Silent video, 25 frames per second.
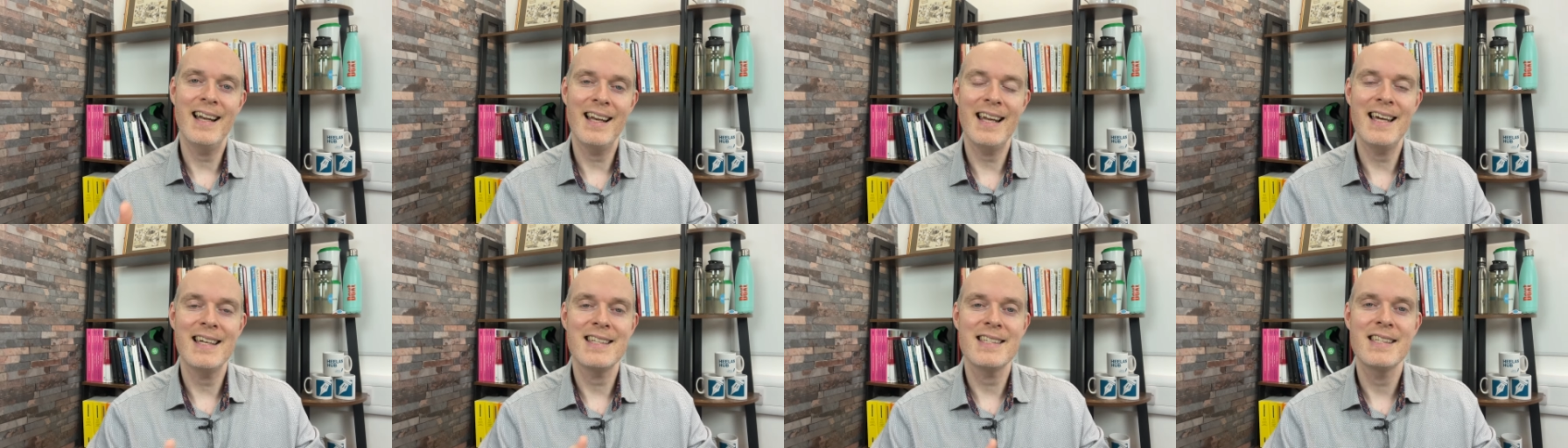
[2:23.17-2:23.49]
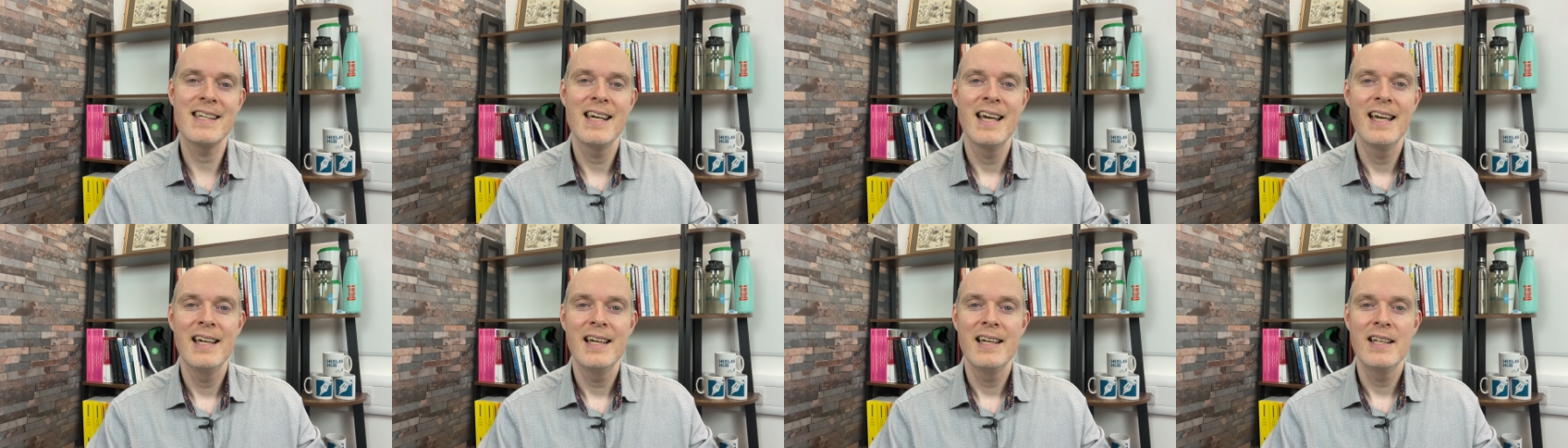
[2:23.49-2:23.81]

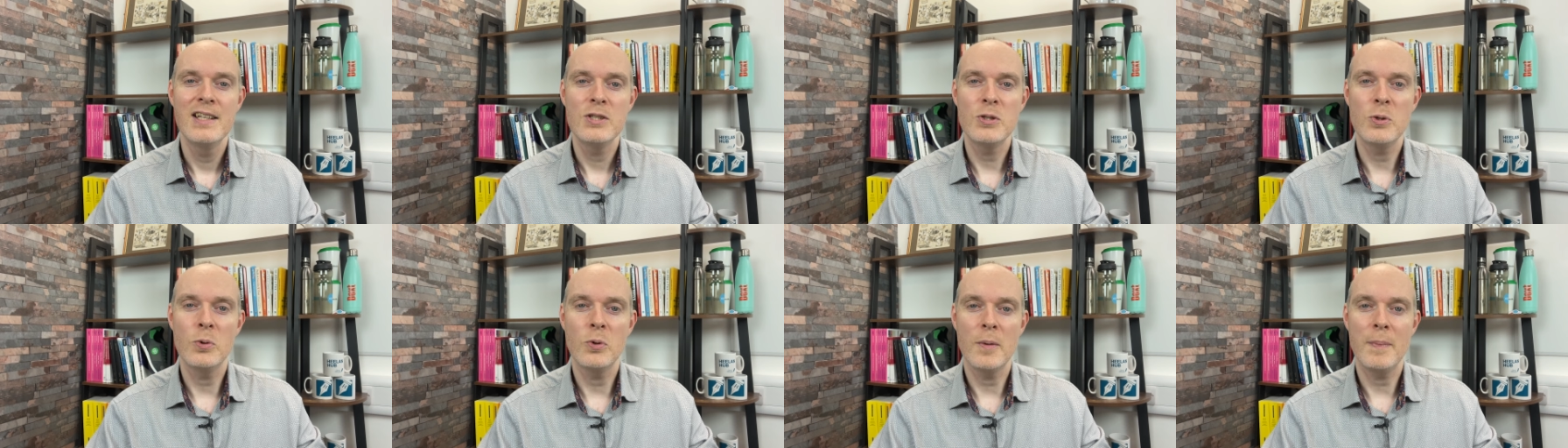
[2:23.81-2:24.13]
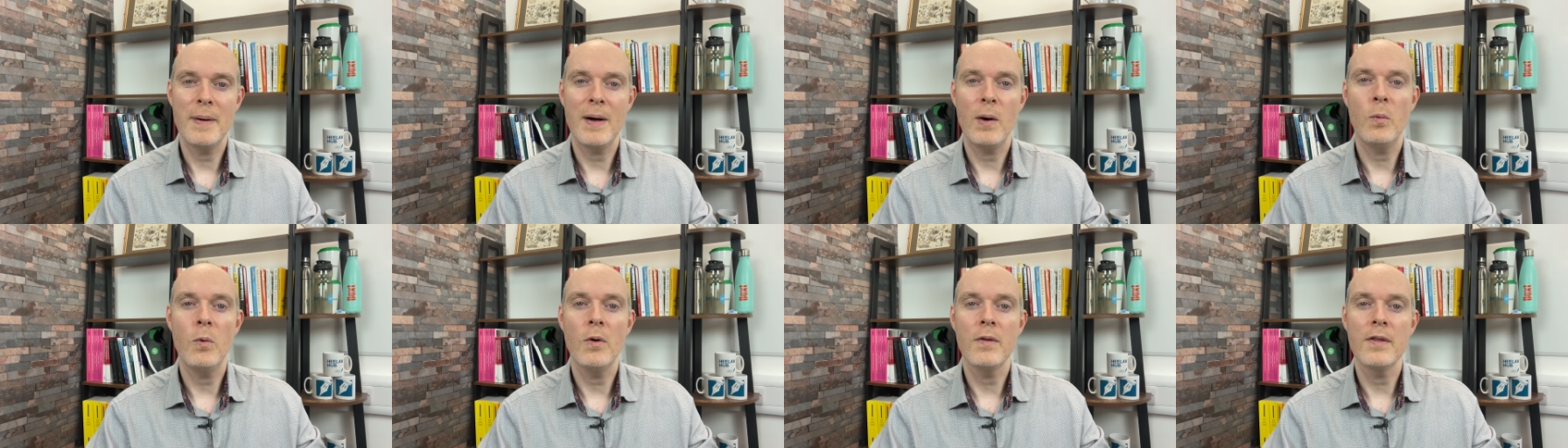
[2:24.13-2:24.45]
let's talk
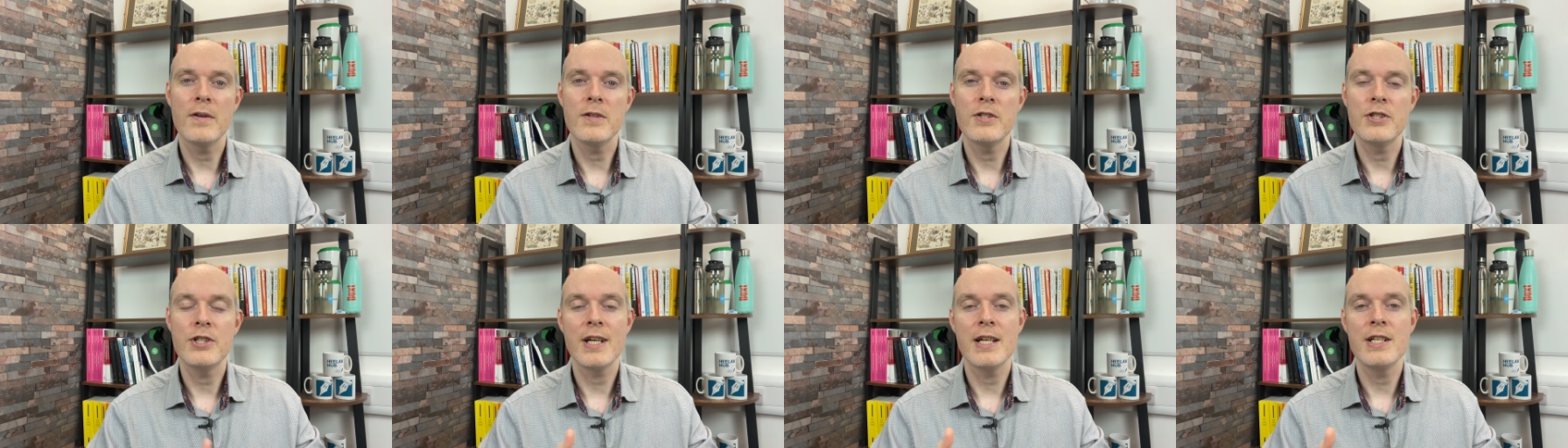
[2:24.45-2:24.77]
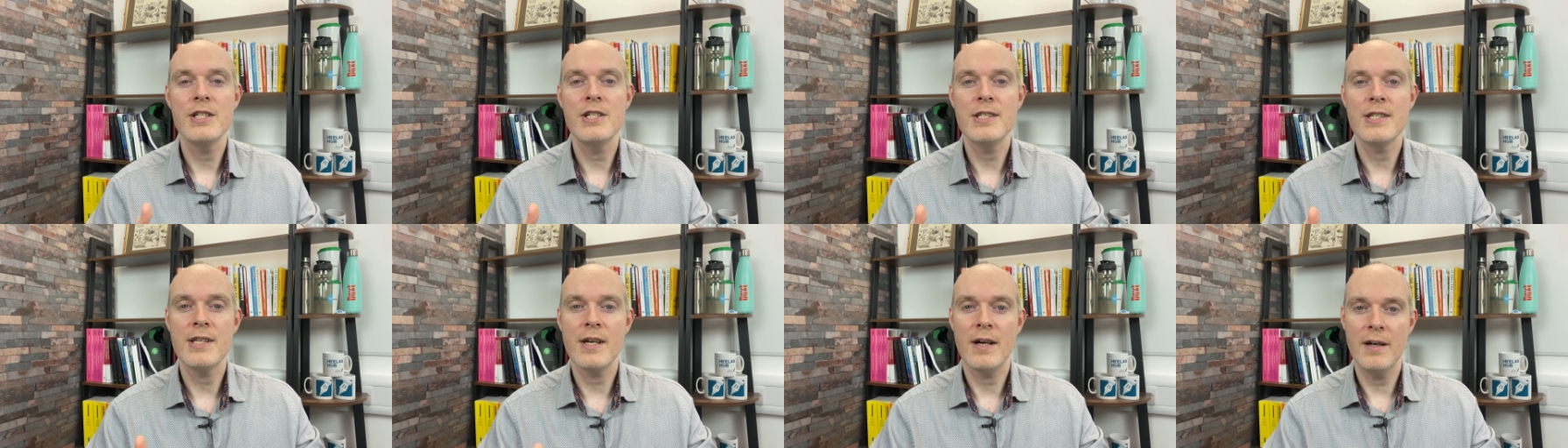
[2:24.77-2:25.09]
about what those
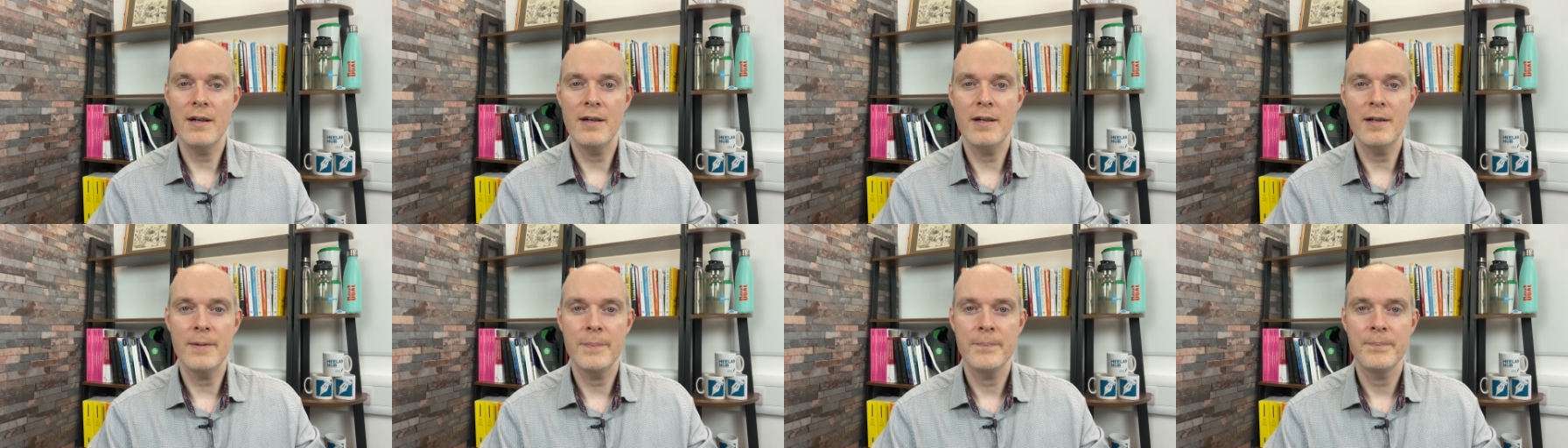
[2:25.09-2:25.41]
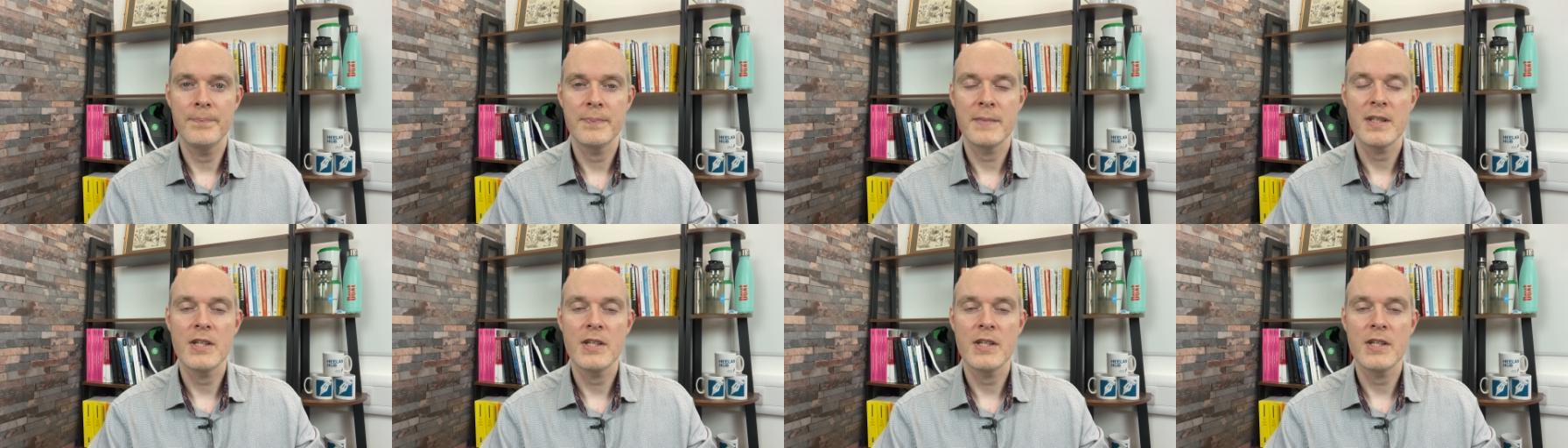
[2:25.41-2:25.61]
changes are.